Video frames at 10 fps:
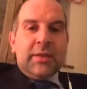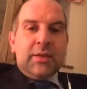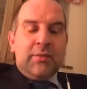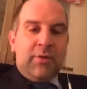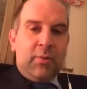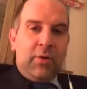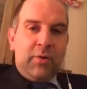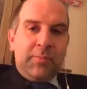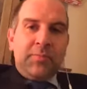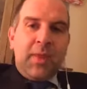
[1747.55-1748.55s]
you're very
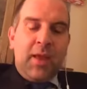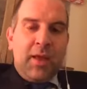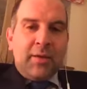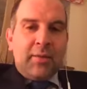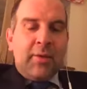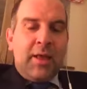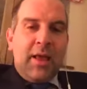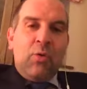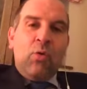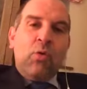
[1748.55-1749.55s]
welcome, Camilla,
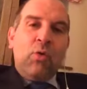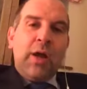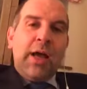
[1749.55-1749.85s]
or